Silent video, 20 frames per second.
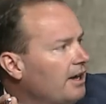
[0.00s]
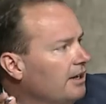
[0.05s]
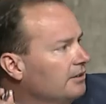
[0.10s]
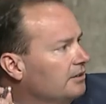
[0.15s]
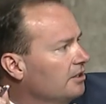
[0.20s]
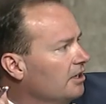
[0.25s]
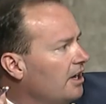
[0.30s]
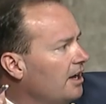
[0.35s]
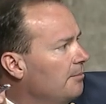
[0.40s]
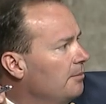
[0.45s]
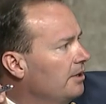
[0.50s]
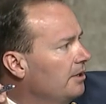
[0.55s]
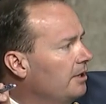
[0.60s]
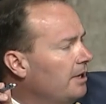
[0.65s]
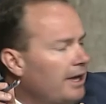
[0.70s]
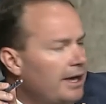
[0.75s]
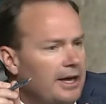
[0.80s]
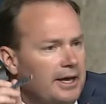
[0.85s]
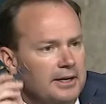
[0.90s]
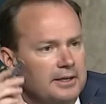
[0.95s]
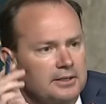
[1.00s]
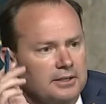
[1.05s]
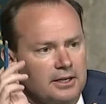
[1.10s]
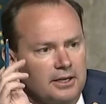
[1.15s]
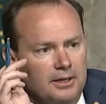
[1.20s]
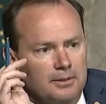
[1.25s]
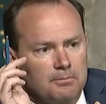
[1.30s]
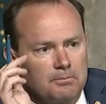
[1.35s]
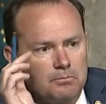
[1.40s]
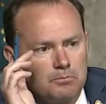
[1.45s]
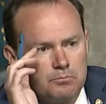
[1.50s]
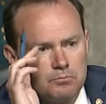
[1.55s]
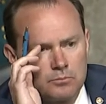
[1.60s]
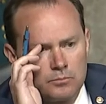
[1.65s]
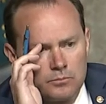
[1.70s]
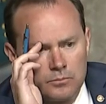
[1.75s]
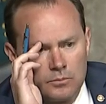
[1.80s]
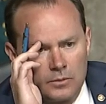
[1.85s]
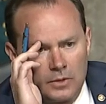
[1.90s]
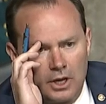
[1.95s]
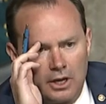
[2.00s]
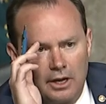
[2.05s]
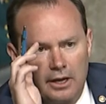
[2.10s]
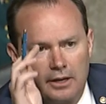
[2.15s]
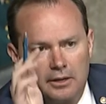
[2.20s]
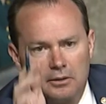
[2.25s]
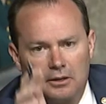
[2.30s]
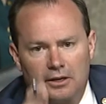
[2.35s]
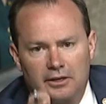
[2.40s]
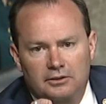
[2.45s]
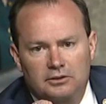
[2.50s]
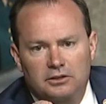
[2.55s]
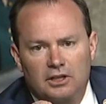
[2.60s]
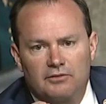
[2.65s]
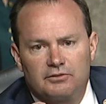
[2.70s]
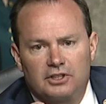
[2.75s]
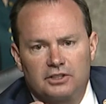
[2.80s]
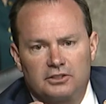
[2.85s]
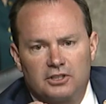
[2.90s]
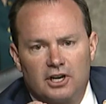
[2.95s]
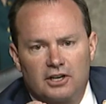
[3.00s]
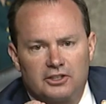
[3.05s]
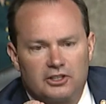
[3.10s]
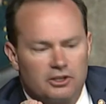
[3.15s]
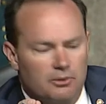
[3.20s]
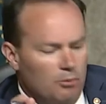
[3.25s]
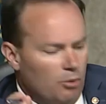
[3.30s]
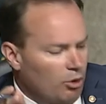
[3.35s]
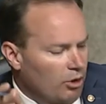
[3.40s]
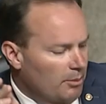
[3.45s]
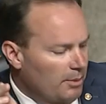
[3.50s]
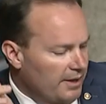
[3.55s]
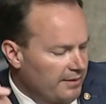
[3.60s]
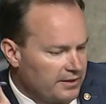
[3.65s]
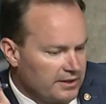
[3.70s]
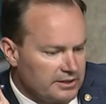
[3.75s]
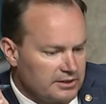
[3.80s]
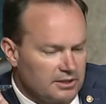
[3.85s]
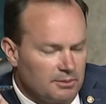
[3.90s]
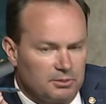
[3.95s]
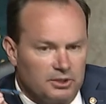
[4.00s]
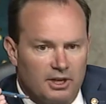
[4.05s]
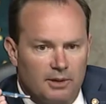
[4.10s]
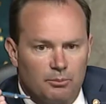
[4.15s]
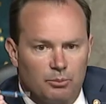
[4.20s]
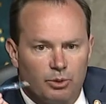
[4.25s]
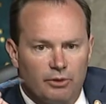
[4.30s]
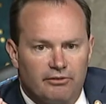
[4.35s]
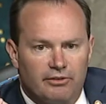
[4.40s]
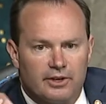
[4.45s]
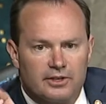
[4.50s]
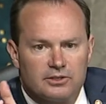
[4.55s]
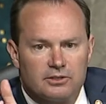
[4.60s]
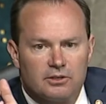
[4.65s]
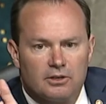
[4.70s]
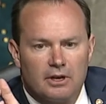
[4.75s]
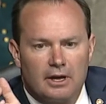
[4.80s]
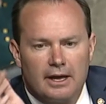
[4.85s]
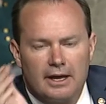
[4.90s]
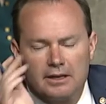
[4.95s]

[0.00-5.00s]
out of time, I'd love to talk to you more about this sometime, Professor.